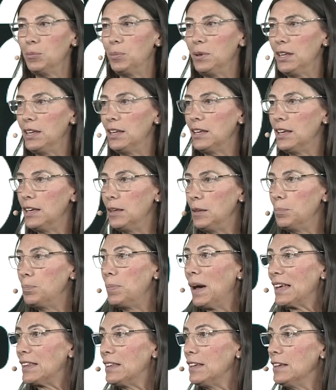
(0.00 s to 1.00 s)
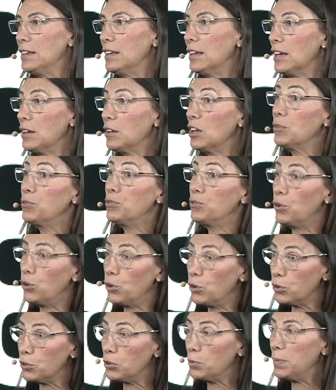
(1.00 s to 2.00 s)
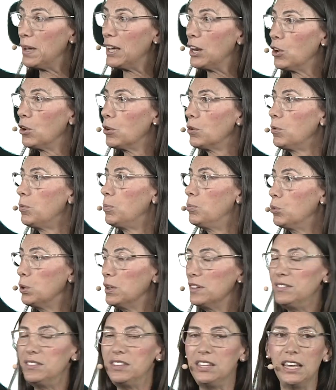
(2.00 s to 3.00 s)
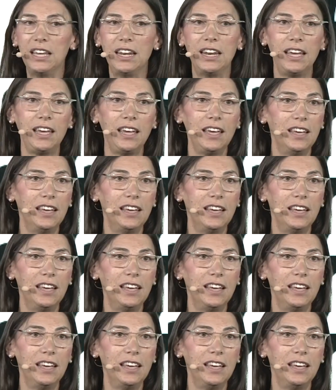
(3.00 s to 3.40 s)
be impacted for the better with DNA.